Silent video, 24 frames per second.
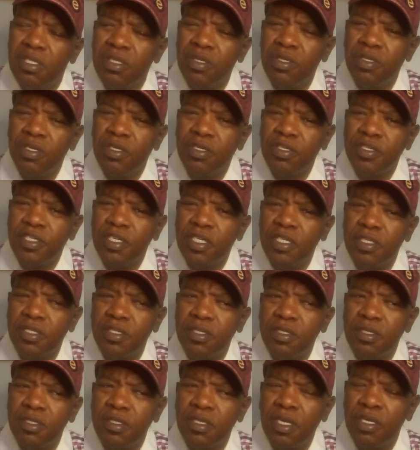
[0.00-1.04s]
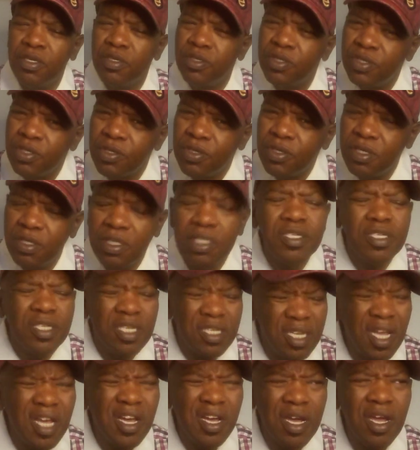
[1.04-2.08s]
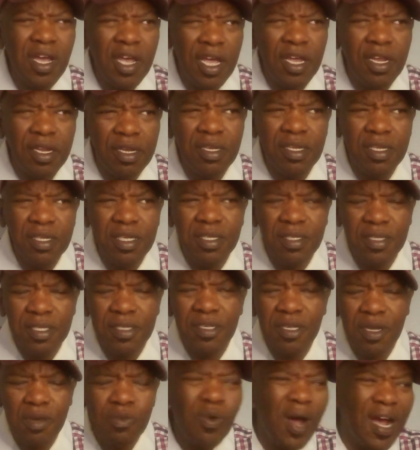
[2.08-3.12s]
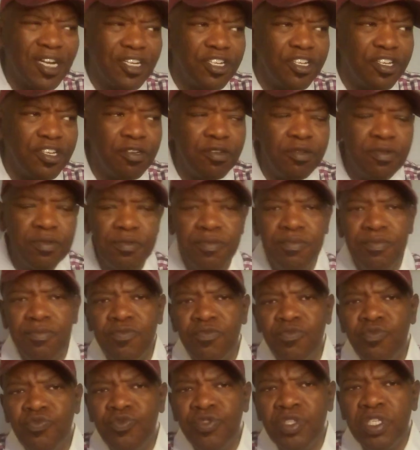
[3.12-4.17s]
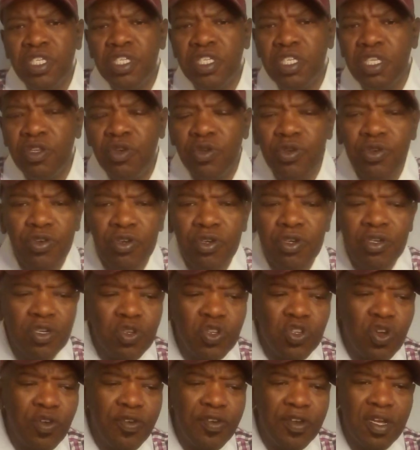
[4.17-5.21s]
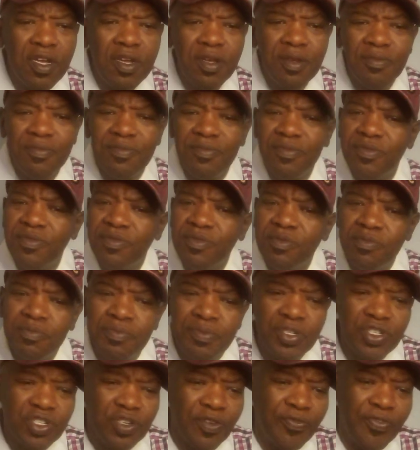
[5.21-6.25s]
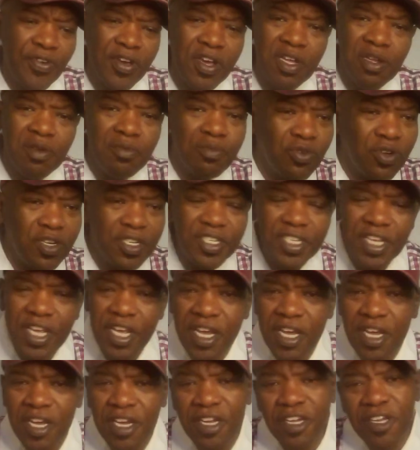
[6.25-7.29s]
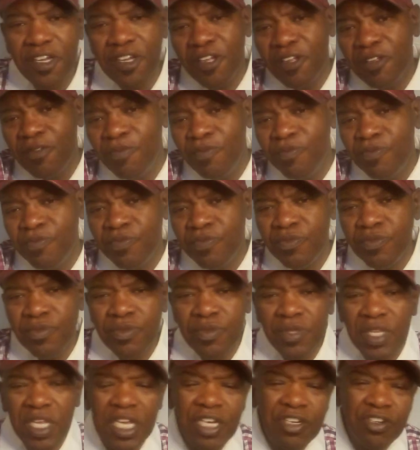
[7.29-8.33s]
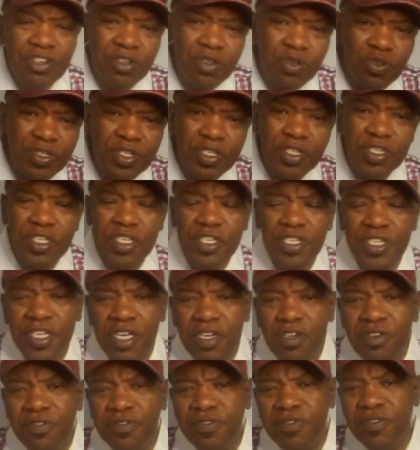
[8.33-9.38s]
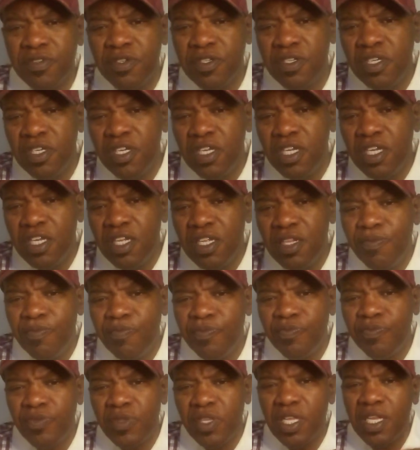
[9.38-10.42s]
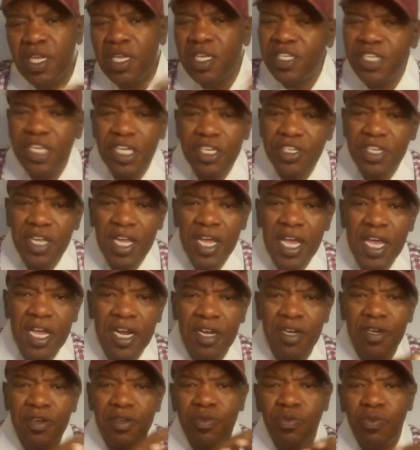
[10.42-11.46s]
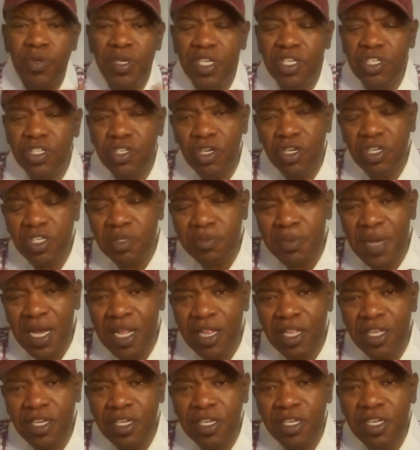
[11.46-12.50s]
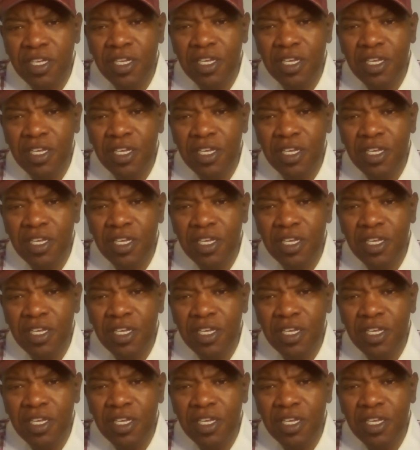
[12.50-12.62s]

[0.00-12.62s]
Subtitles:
The girl says, "Are you sure?" I said, "Yeah, go ahead. I'm watching you." The little girl goes over there, puts her finger in the boy's hair, introduces herself, and sticks her hand out when he starts smiling.